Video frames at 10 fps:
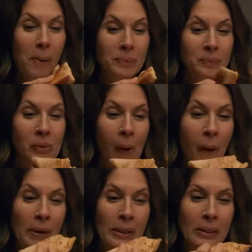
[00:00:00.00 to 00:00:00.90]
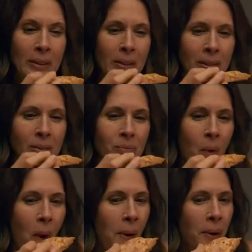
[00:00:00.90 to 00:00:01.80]
You see?
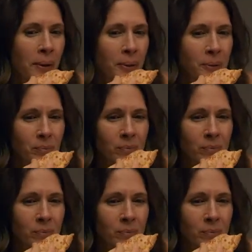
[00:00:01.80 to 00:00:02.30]
You're safe.